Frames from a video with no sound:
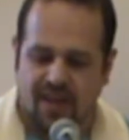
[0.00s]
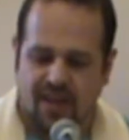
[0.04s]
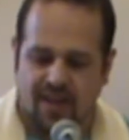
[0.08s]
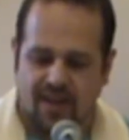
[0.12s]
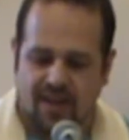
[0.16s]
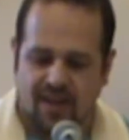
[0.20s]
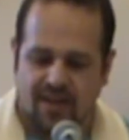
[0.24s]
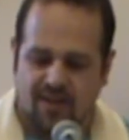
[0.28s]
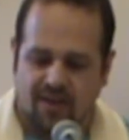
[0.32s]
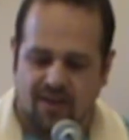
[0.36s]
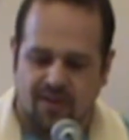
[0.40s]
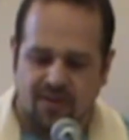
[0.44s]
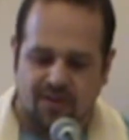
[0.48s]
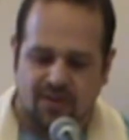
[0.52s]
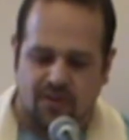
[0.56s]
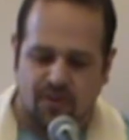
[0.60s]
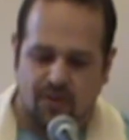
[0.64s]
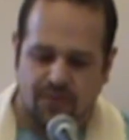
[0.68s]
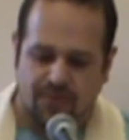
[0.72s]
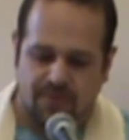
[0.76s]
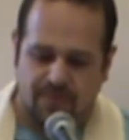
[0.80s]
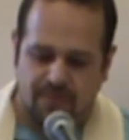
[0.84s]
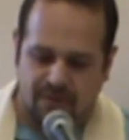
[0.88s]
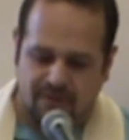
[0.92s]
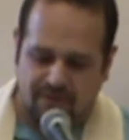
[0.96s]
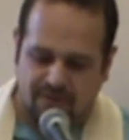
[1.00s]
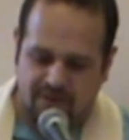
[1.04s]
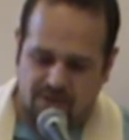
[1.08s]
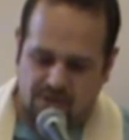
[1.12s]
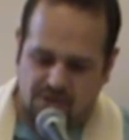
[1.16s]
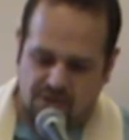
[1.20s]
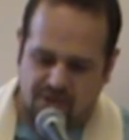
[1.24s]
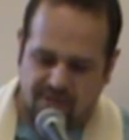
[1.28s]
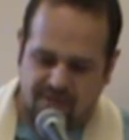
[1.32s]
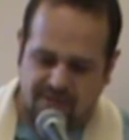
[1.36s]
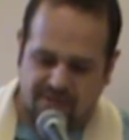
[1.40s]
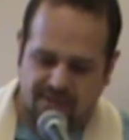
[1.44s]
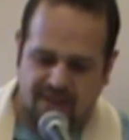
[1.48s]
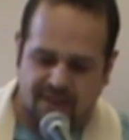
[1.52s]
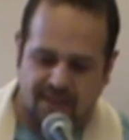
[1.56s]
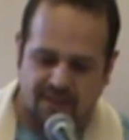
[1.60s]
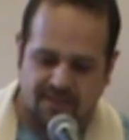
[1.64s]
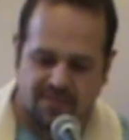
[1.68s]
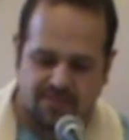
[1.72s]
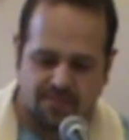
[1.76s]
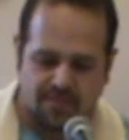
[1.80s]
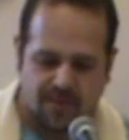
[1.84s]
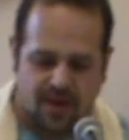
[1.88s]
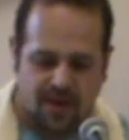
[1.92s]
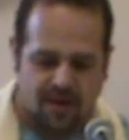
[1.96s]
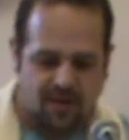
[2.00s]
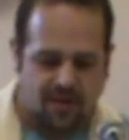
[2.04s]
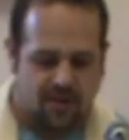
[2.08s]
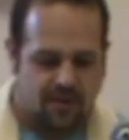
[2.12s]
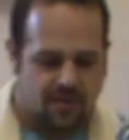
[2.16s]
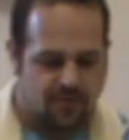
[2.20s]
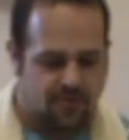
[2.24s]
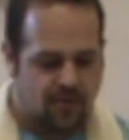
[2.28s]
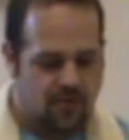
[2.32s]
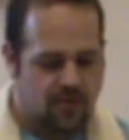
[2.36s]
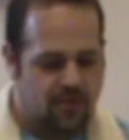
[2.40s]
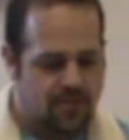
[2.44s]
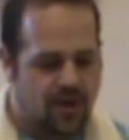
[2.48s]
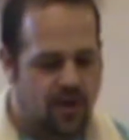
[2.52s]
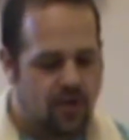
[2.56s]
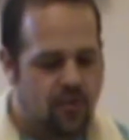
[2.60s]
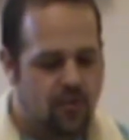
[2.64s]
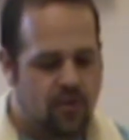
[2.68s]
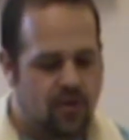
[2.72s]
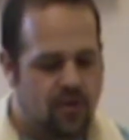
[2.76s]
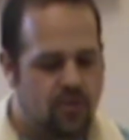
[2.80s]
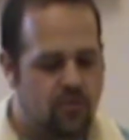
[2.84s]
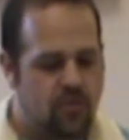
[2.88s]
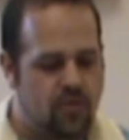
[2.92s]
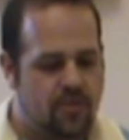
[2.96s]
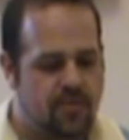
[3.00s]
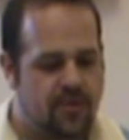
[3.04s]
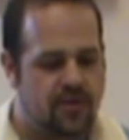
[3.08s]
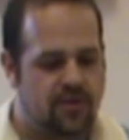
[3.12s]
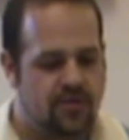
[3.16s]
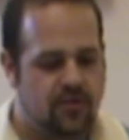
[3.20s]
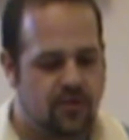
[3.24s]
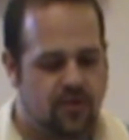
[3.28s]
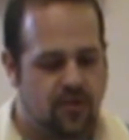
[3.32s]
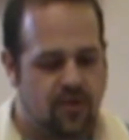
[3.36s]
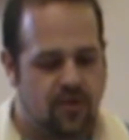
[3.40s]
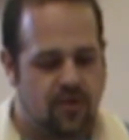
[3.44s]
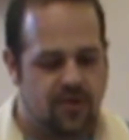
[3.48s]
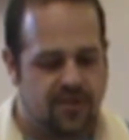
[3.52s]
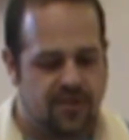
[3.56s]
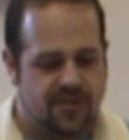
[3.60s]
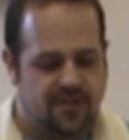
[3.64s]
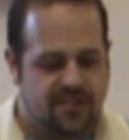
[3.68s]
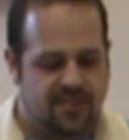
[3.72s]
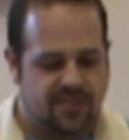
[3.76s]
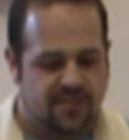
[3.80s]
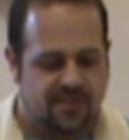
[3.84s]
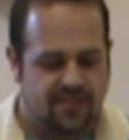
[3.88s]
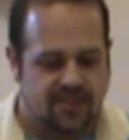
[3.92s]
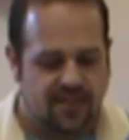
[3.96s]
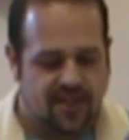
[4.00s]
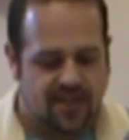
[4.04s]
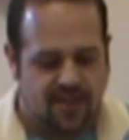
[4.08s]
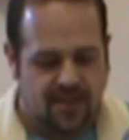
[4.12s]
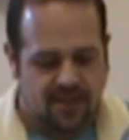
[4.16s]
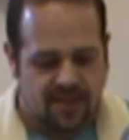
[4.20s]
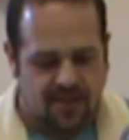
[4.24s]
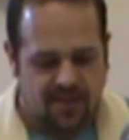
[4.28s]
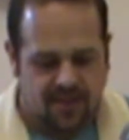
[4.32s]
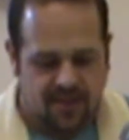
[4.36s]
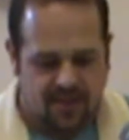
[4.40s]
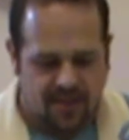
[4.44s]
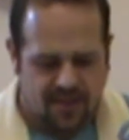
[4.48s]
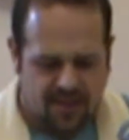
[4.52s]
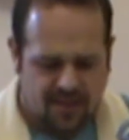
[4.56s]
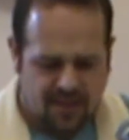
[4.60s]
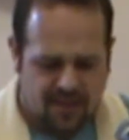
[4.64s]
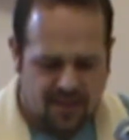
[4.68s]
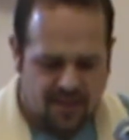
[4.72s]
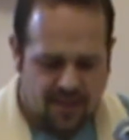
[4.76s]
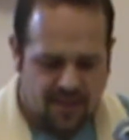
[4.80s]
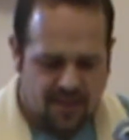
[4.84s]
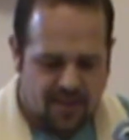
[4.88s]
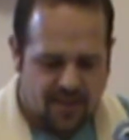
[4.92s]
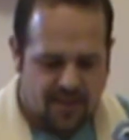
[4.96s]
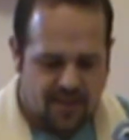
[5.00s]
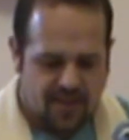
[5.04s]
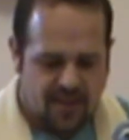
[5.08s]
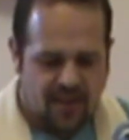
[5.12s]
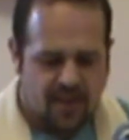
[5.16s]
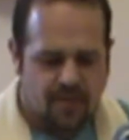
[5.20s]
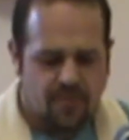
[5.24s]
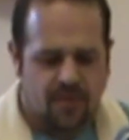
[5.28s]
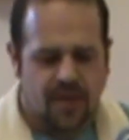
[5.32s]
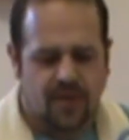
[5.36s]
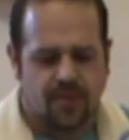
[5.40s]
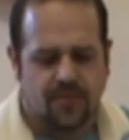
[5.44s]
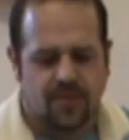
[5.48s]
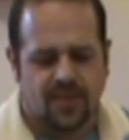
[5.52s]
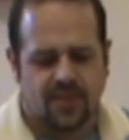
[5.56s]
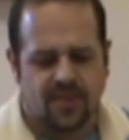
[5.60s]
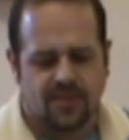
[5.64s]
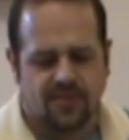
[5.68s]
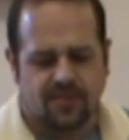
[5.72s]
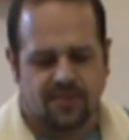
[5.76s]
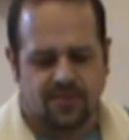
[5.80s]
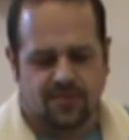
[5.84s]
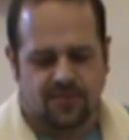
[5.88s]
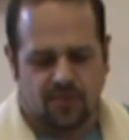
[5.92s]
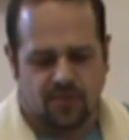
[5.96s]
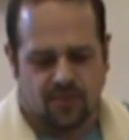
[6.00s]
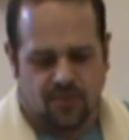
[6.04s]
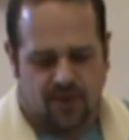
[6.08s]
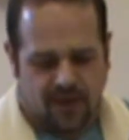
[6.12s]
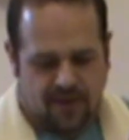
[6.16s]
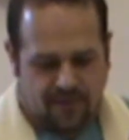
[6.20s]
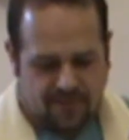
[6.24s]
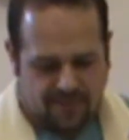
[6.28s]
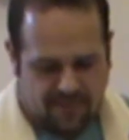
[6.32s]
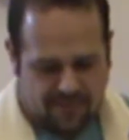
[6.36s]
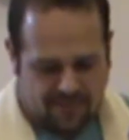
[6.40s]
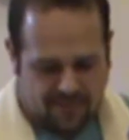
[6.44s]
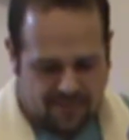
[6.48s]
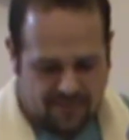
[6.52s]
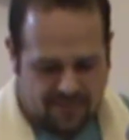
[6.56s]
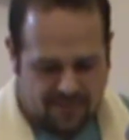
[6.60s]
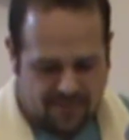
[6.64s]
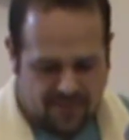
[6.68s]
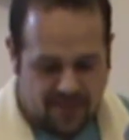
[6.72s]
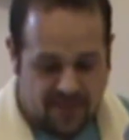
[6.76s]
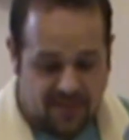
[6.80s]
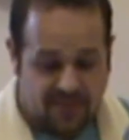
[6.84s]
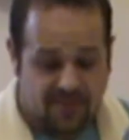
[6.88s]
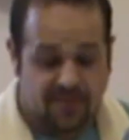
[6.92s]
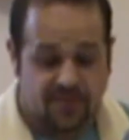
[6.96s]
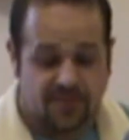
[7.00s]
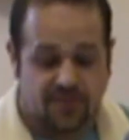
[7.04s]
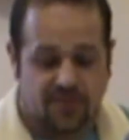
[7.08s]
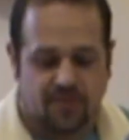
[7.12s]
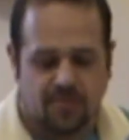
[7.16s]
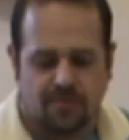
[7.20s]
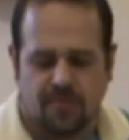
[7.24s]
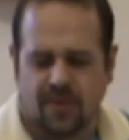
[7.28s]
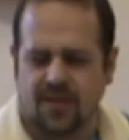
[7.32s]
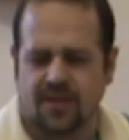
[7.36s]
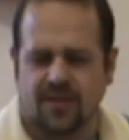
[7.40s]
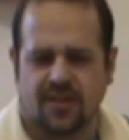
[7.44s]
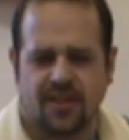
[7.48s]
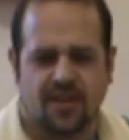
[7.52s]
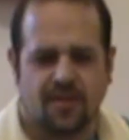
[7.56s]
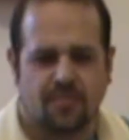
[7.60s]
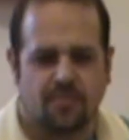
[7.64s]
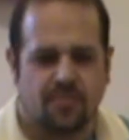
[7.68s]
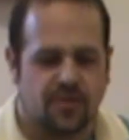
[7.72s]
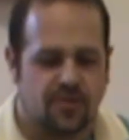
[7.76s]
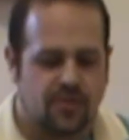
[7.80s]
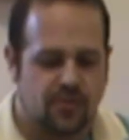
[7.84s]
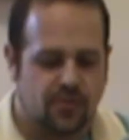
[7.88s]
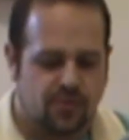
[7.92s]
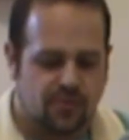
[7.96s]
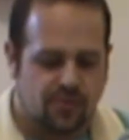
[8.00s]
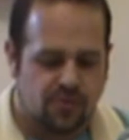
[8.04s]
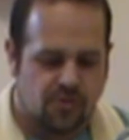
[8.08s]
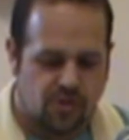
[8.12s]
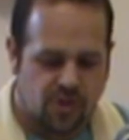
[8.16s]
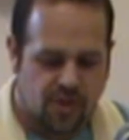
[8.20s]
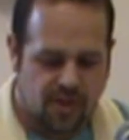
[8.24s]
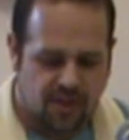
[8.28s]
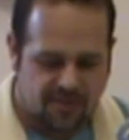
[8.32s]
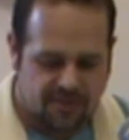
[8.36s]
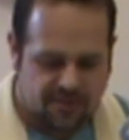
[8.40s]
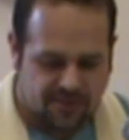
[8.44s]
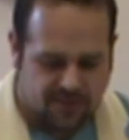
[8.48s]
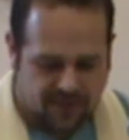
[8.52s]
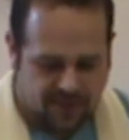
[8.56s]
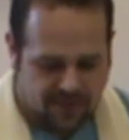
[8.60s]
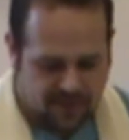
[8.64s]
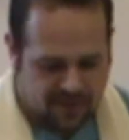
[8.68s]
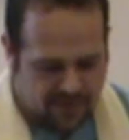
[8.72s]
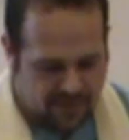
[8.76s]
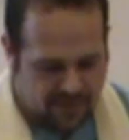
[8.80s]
An article from the Christian Science Monitor wrote about one woman who called in to say, "Hey baby, this is your wife. This is your Monday blues chaser.